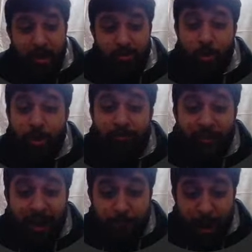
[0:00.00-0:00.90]
So if
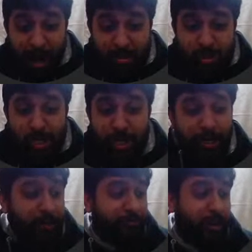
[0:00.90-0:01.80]
I partially
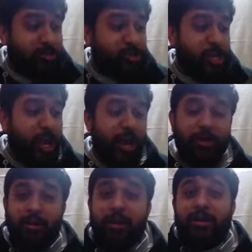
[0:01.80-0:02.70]

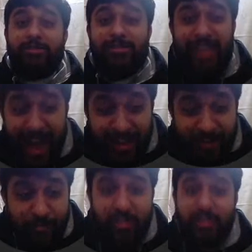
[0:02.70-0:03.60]
differentiate psi
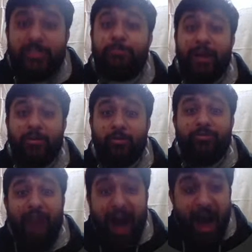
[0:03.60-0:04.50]
with respect to
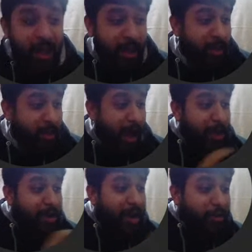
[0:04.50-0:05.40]
y, I
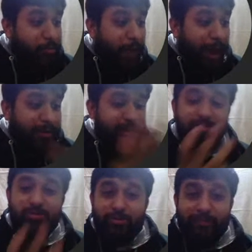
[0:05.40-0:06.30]
get minus
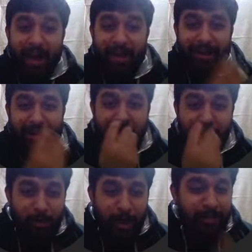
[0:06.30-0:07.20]
2y, and
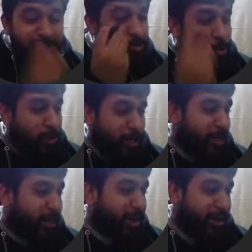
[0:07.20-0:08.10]
Abra is totally
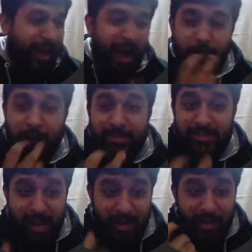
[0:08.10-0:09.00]
correct. Abra is
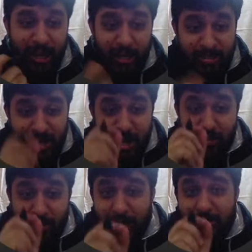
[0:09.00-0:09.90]
telling us
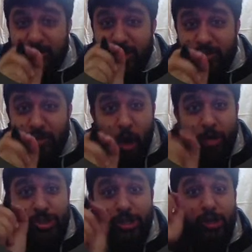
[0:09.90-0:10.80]
that this is
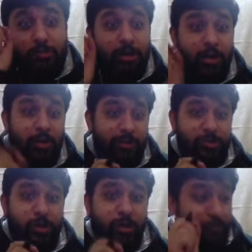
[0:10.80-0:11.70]
Cauchy-Riemann
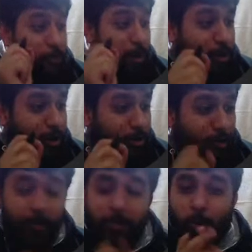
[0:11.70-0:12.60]
equation. Very
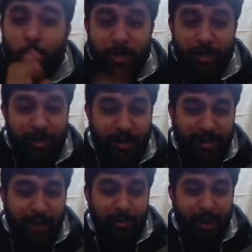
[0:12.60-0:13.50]
good. Totally correct,
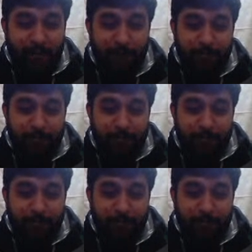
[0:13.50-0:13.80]
Abra.